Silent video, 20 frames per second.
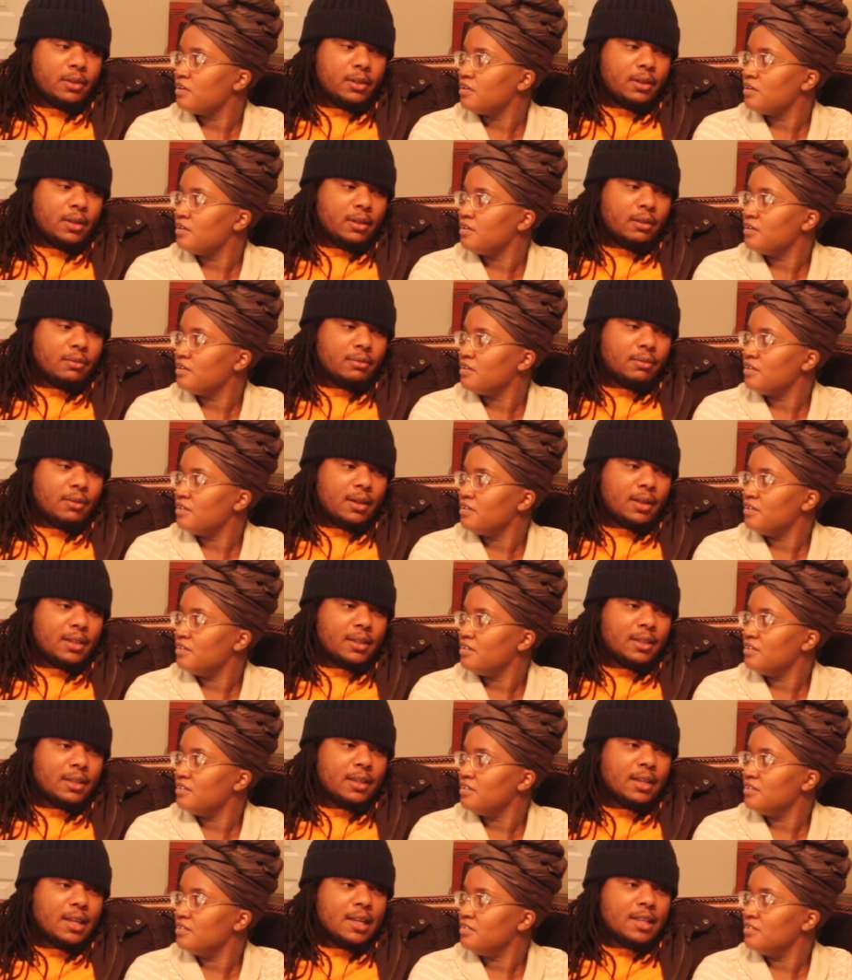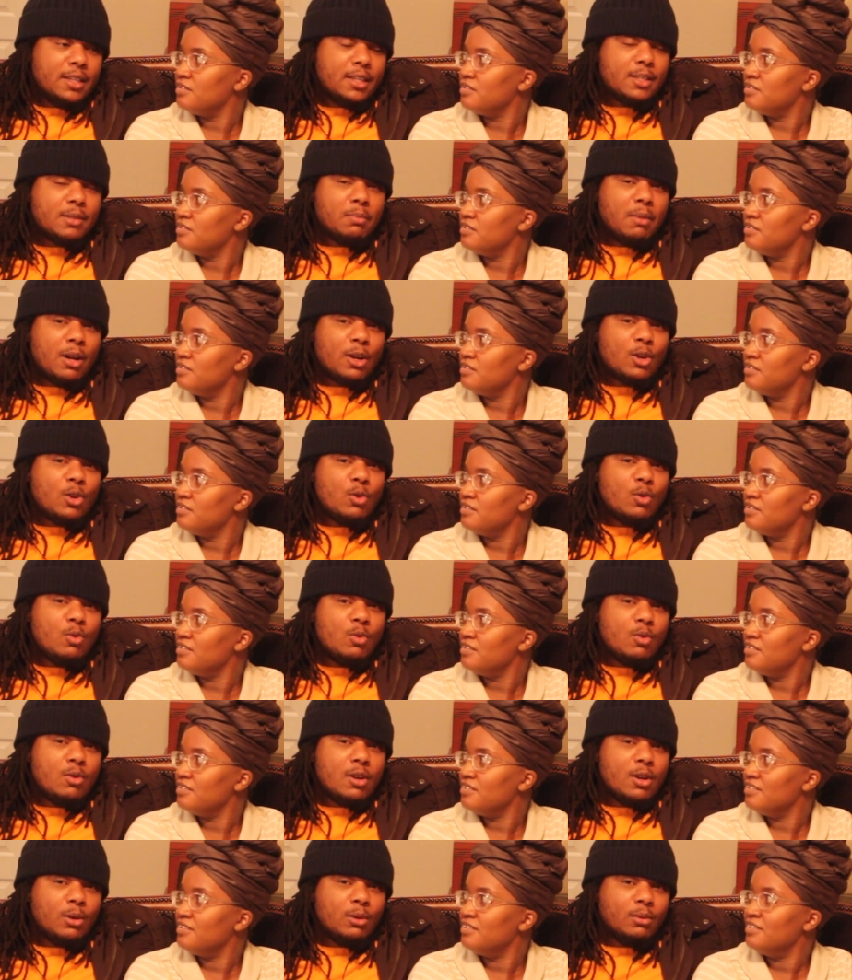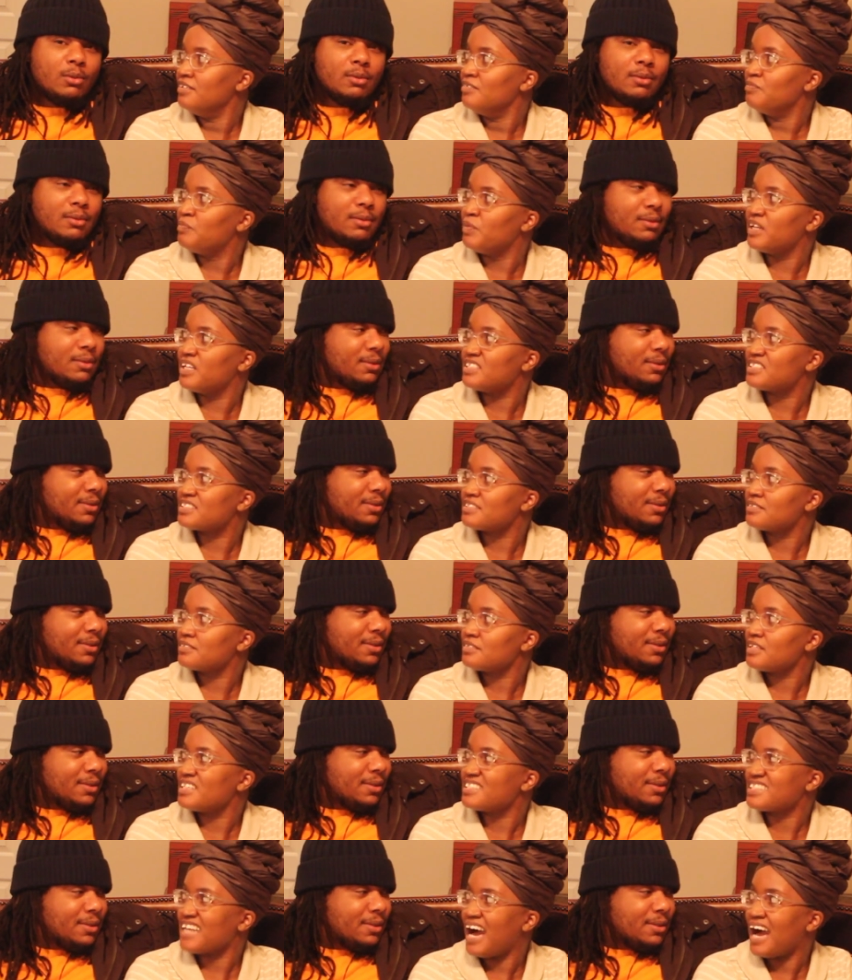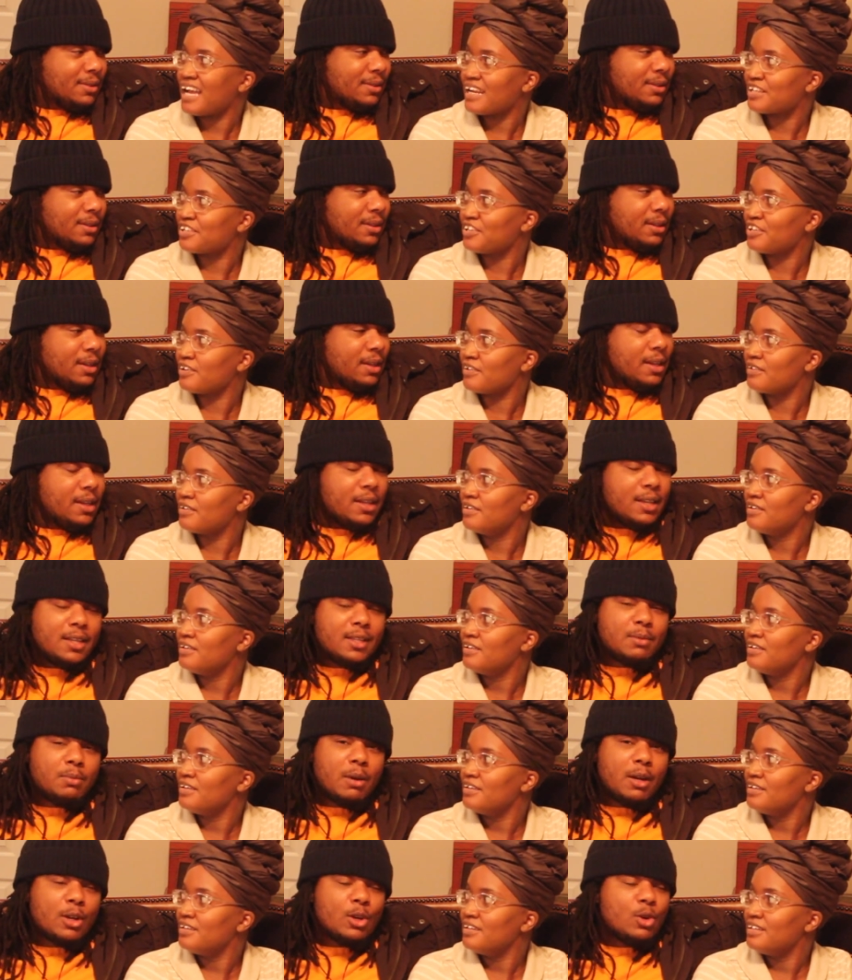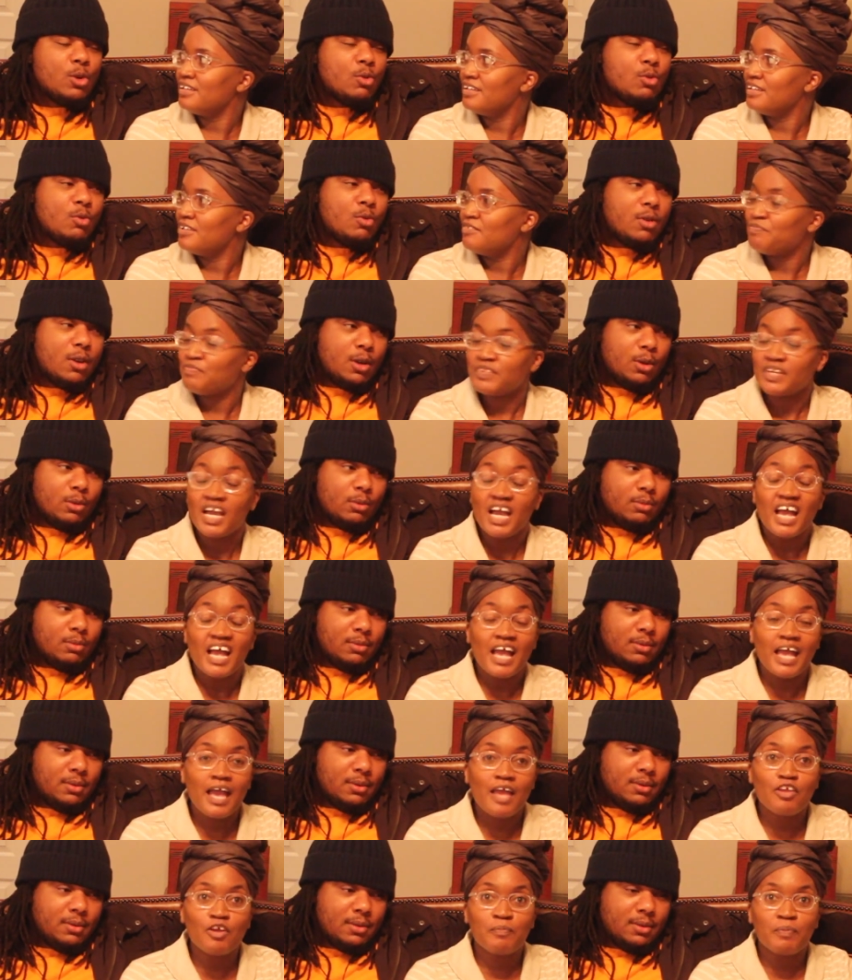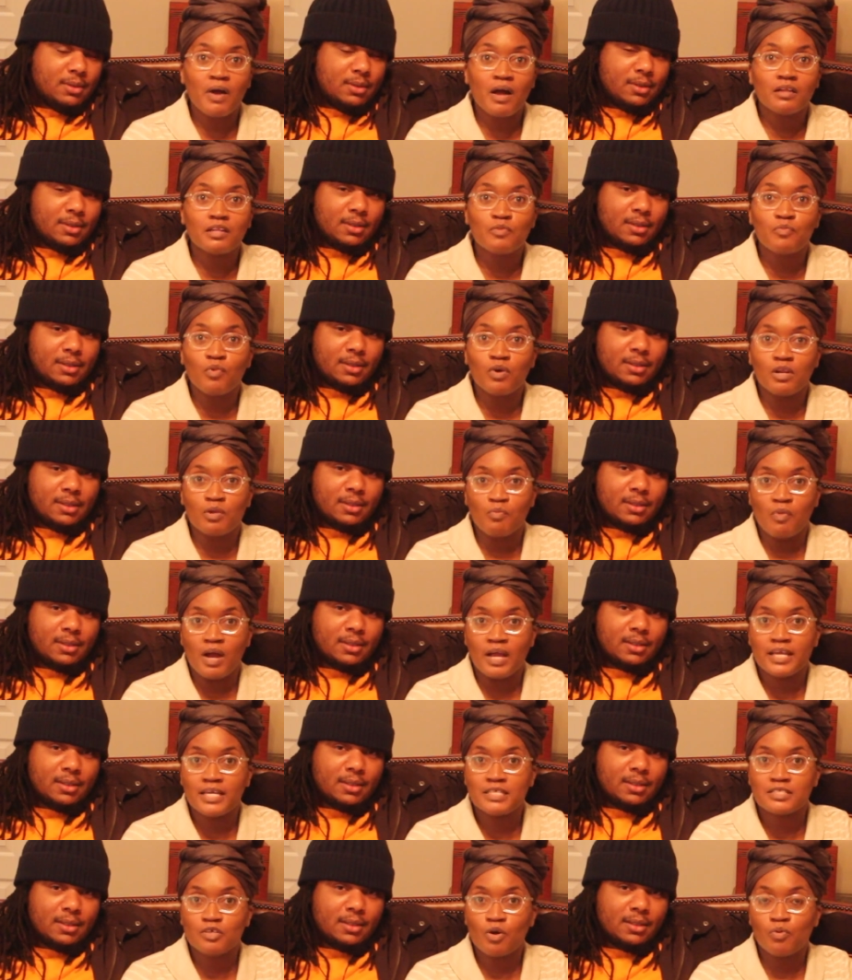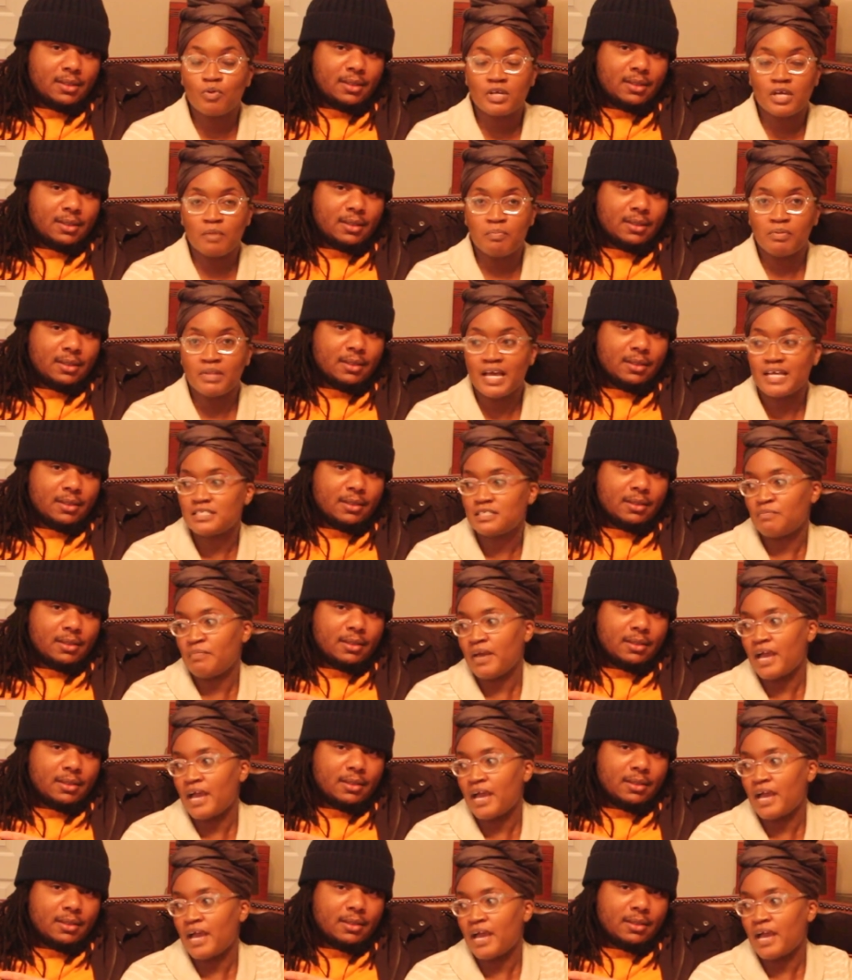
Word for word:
Speaker 1: know. Like, it's my cool coat. But it's hot in here. It's my cool coat. And you probably wonder why he's holding a plastic